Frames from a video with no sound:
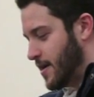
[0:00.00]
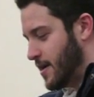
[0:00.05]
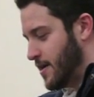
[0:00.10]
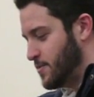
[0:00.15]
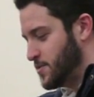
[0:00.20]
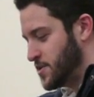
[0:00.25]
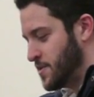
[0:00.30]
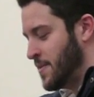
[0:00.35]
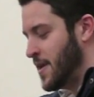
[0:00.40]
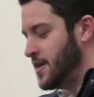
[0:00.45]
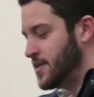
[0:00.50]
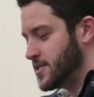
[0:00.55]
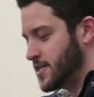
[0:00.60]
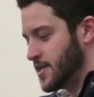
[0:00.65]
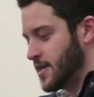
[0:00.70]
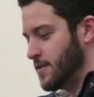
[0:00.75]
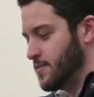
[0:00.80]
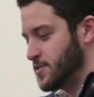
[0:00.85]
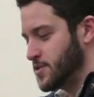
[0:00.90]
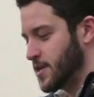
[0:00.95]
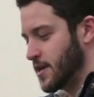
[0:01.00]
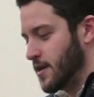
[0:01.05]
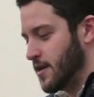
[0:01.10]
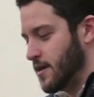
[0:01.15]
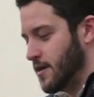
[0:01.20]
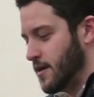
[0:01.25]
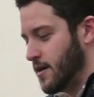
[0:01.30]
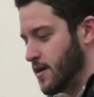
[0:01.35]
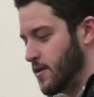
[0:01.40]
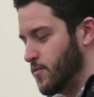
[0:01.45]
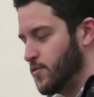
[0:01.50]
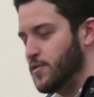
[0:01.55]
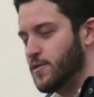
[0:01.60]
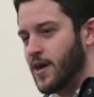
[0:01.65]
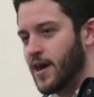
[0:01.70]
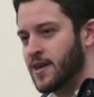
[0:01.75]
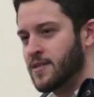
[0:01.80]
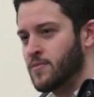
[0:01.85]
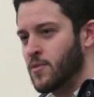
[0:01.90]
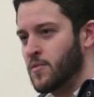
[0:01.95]
it was amazing, and it was like a, a real
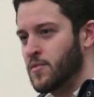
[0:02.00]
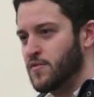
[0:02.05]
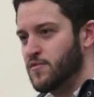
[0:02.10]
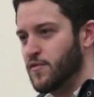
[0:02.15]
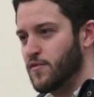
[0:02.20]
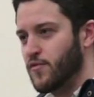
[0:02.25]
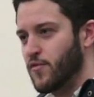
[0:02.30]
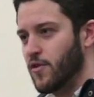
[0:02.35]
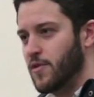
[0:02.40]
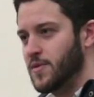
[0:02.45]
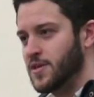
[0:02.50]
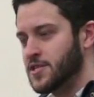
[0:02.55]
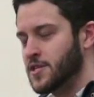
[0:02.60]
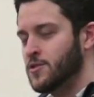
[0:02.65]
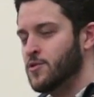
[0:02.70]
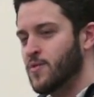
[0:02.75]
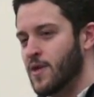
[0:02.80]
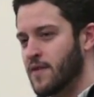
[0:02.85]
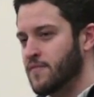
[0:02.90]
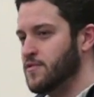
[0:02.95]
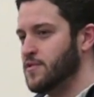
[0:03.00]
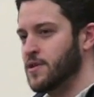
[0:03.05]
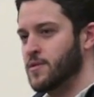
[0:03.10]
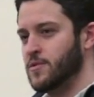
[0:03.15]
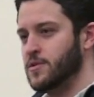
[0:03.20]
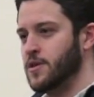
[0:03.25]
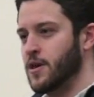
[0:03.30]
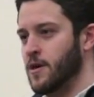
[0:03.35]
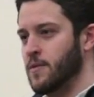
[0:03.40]
heightened moment of euphoria because I knew everything would